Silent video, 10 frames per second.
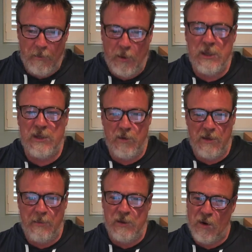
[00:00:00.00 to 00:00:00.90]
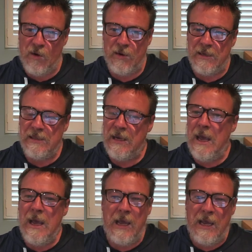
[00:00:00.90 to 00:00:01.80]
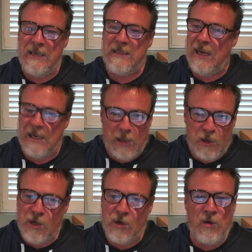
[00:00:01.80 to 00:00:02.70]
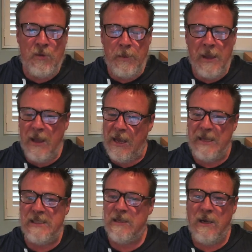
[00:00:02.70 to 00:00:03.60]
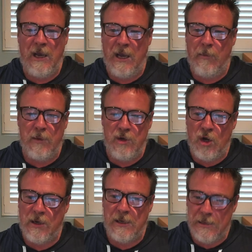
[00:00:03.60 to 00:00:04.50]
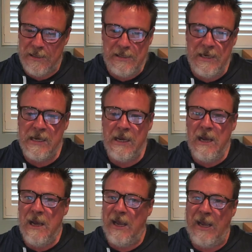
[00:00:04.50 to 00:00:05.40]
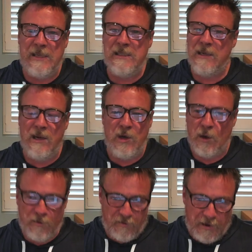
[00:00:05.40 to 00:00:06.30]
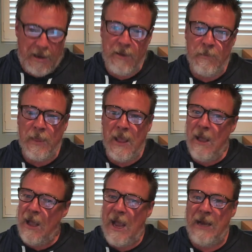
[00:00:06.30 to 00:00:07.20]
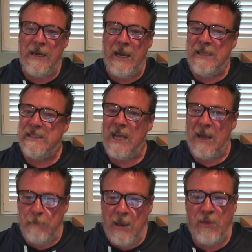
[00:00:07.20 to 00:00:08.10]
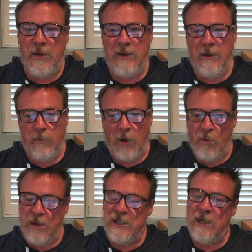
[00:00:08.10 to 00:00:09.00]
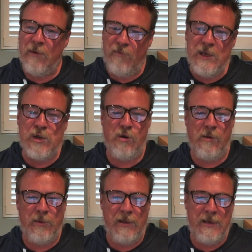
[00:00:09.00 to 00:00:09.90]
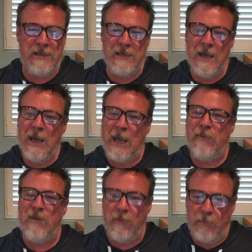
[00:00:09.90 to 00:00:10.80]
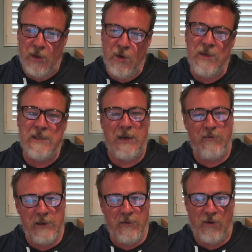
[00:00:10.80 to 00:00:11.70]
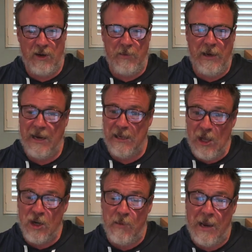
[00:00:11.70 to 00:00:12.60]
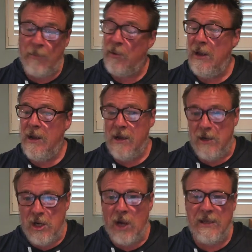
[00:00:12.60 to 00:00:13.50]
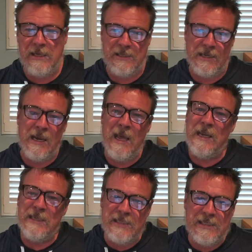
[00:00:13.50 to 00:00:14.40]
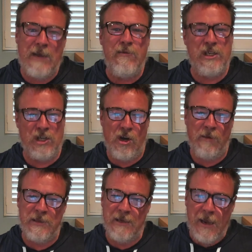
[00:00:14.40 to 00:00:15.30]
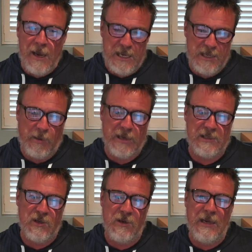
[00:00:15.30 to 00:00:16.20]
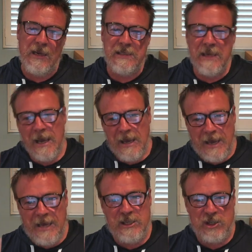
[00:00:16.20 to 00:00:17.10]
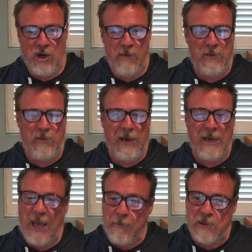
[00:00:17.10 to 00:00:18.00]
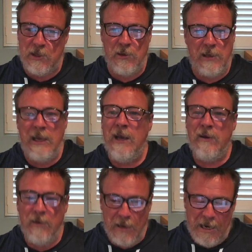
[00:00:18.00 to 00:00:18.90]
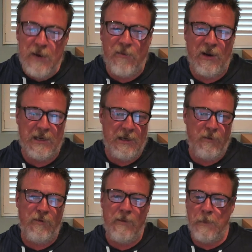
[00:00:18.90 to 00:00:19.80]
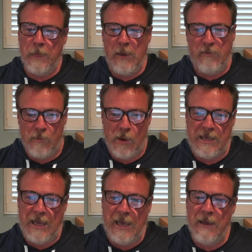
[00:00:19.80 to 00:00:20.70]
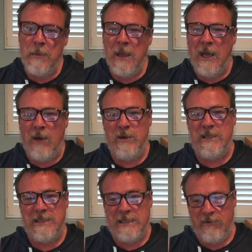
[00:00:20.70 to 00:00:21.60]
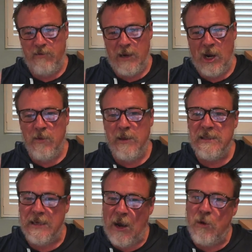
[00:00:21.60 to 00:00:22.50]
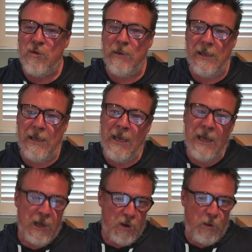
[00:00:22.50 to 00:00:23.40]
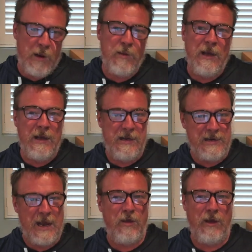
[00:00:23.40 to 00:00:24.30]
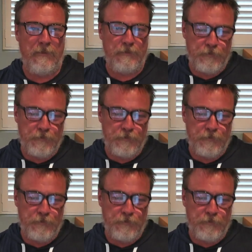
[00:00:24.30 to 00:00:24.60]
a person with a mental illness is illogical, it's not holistic, it's not fair, and it's a method by which Victorian police have abused and vilified me and locked me up no less than 7 times in the past 2 years, each time it being absolutely ineffective for my care, and which has left me homeless and ultimately with nothing.